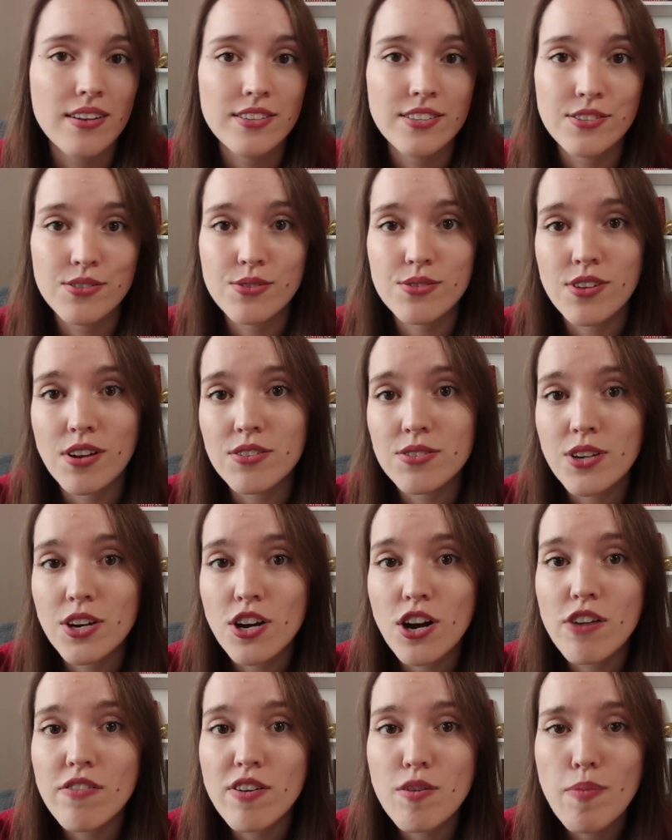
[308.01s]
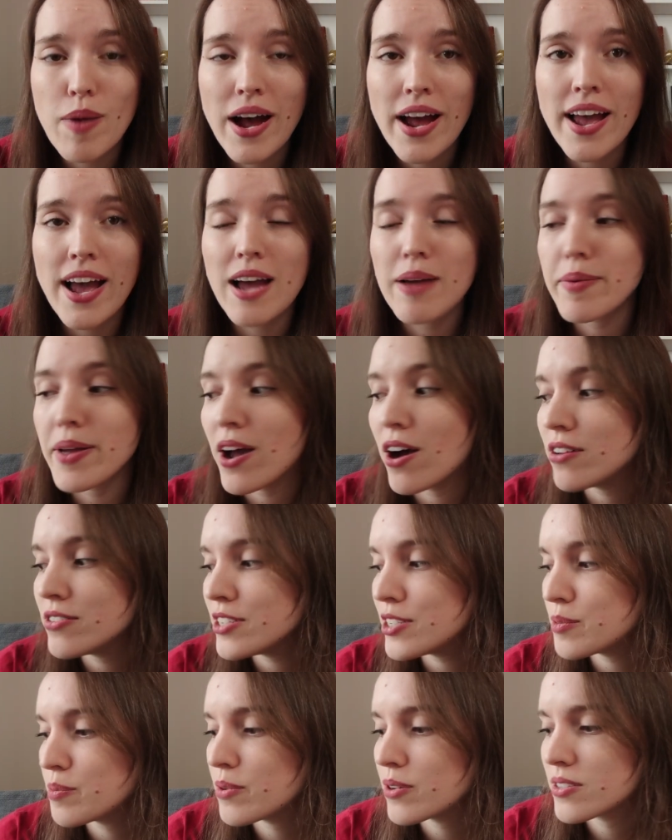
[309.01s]
This was also a cover by, I mean, all
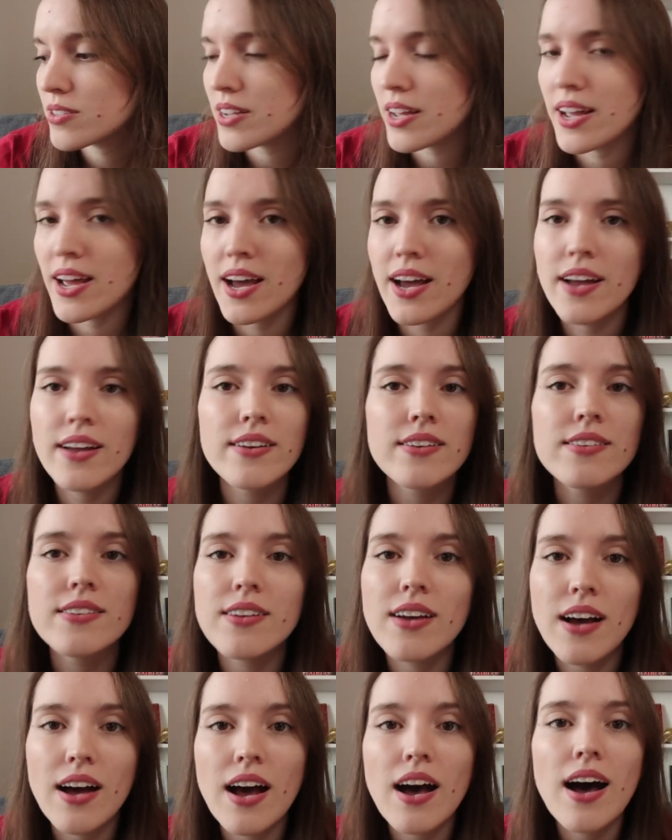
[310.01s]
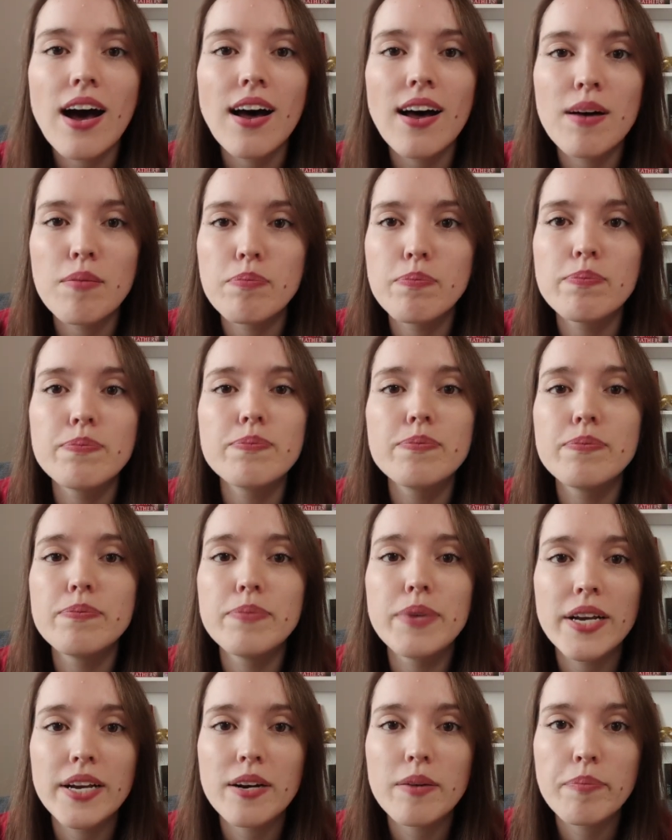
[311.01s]
these books, I had a
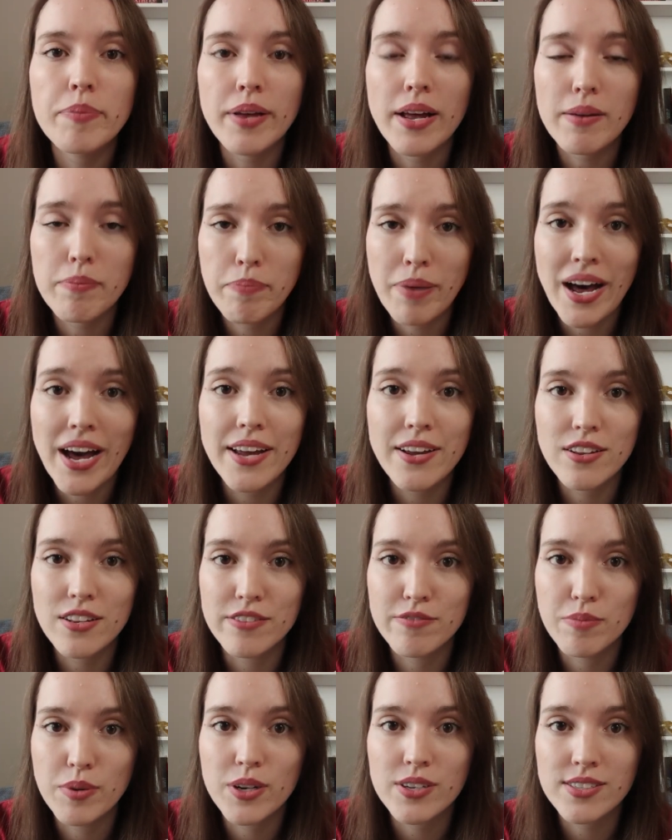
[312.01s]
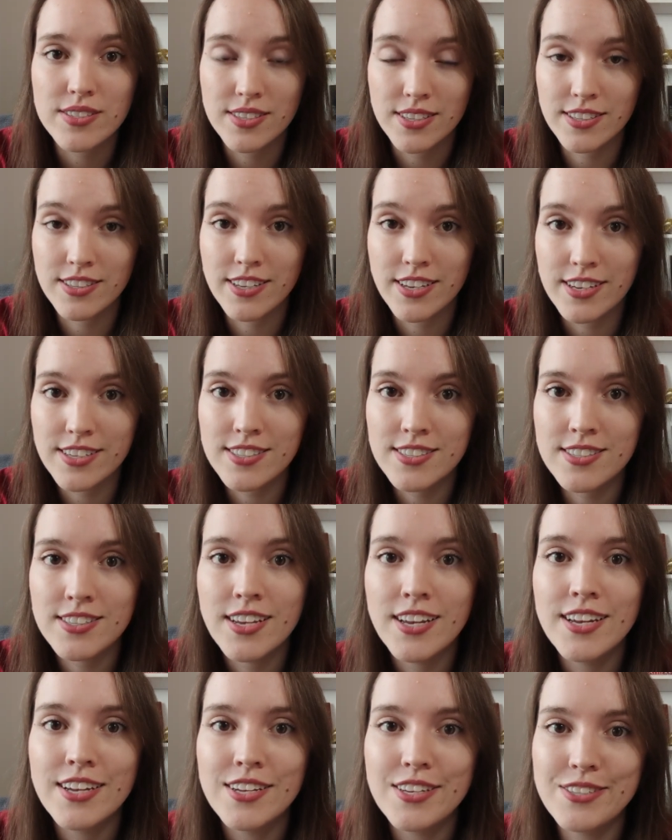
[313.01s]
bigger pile of books than
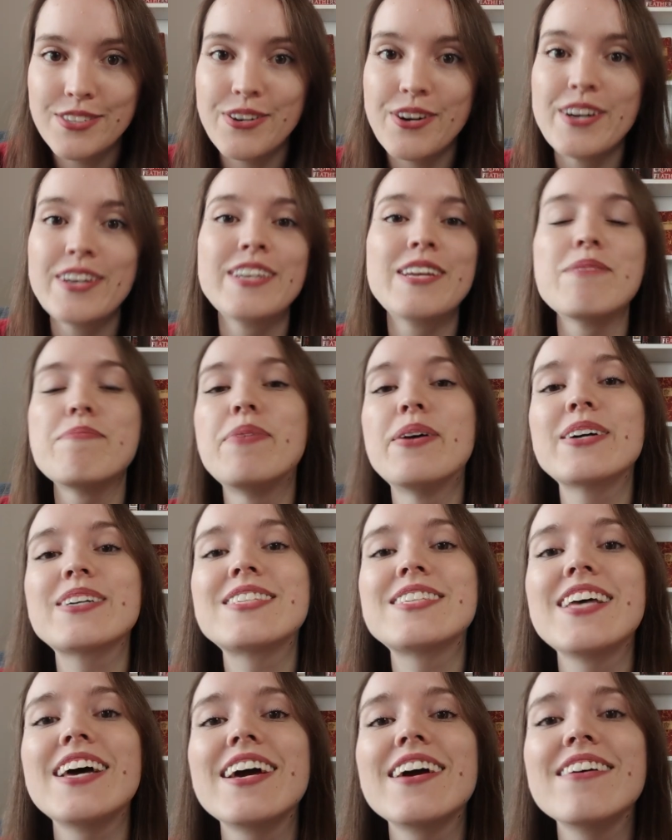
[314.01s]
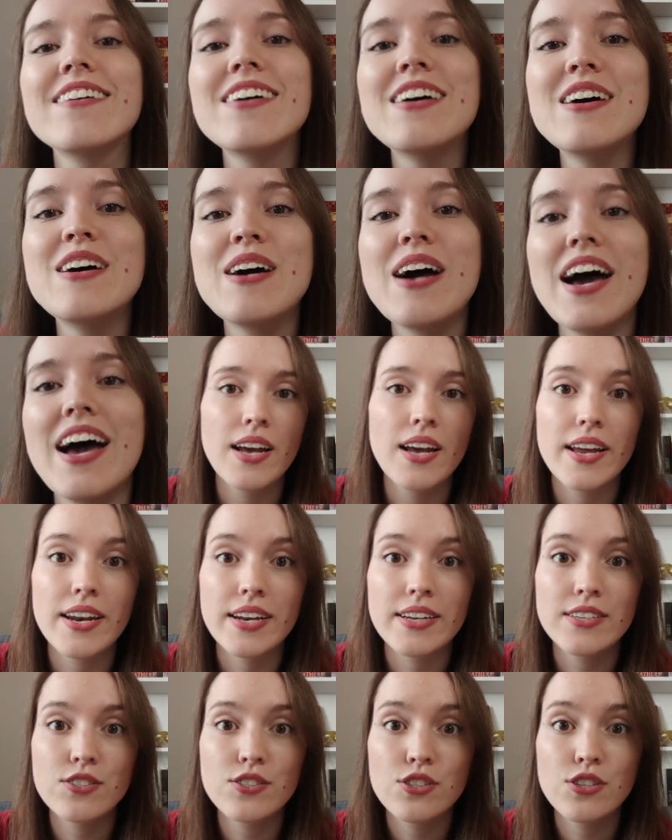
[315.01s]
this during the book sale,
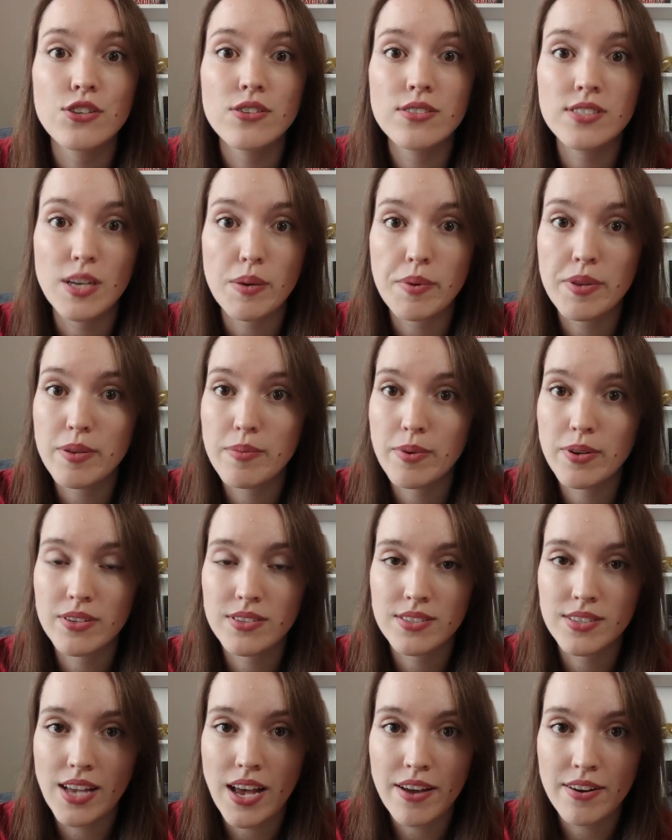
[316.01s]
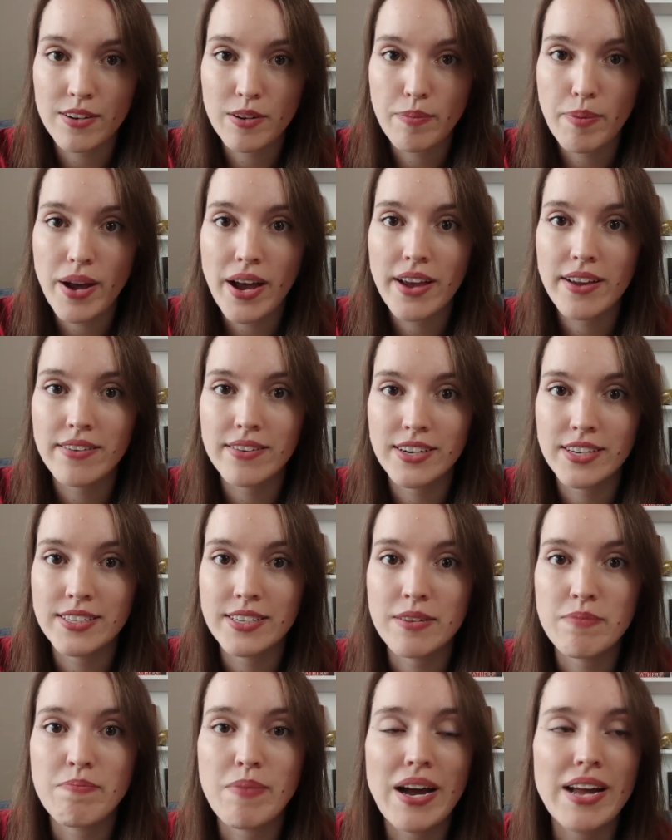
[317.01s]
and I took some of the books out of the pile and I
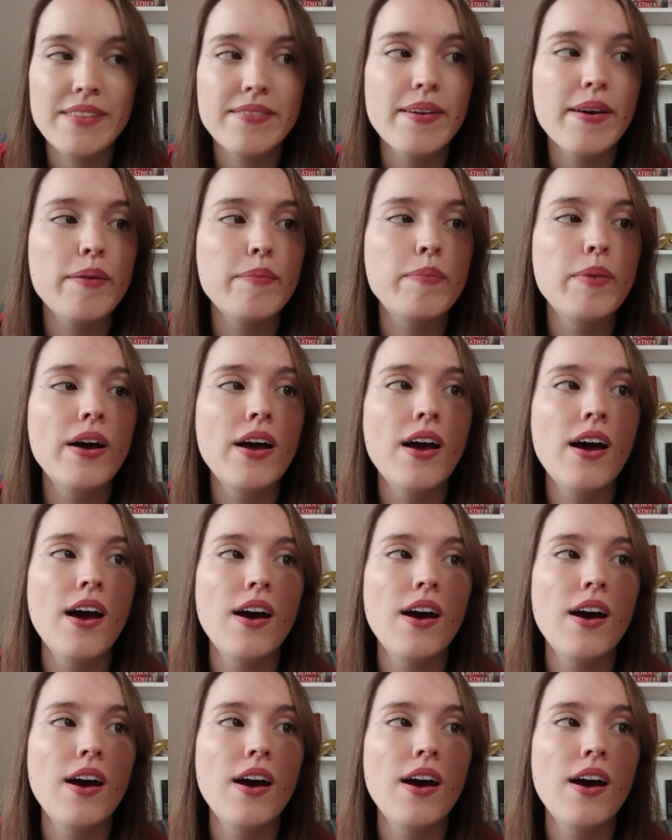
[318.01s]
didn't buy them.